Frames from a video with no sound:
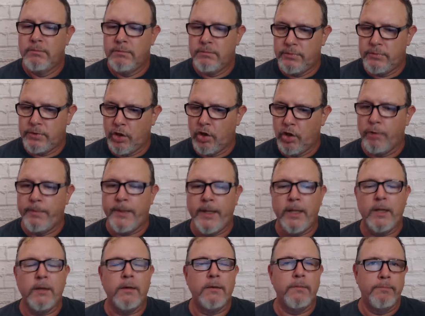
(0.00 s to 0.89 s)

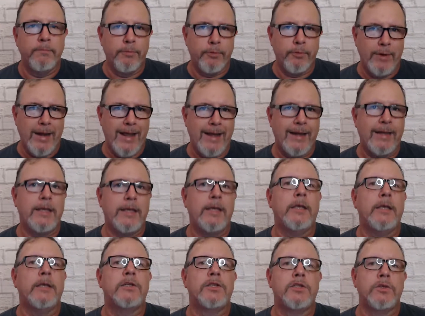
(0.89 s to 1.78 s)
turbid,
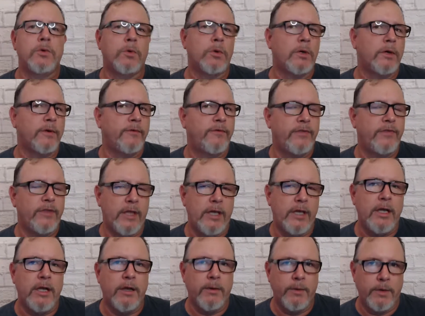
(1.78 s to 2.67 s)
bready sort of
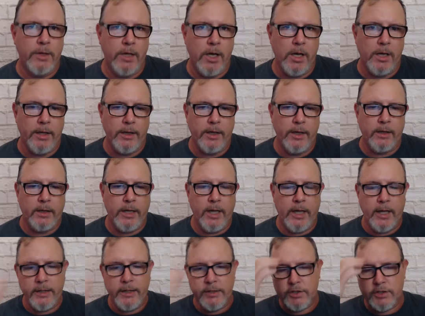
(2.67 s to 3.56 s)
thing going on.
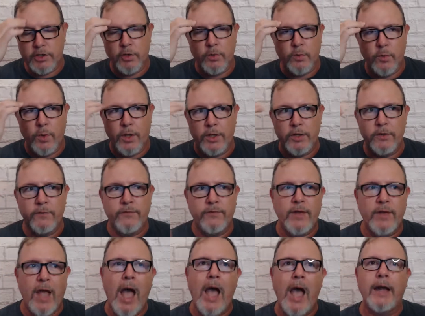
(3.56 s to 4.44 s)
Okay. So what you've
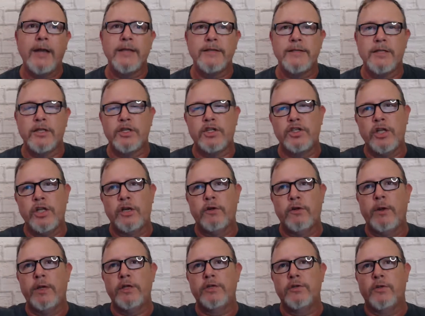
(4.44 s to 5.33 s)
got is this
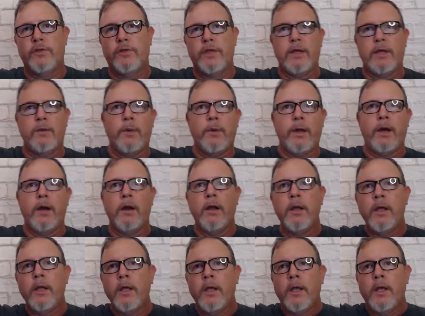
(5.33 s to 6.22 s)
generational thing where,
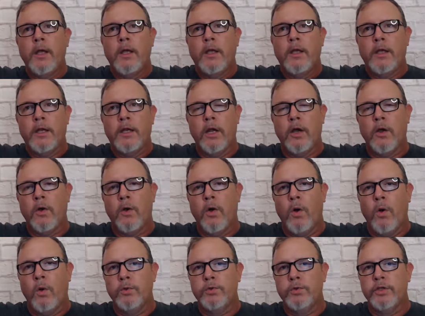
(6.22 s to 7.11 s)

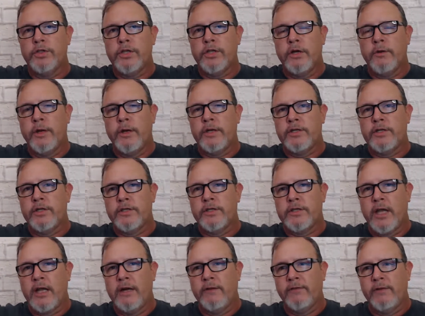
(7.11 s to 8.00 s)
older generations kind of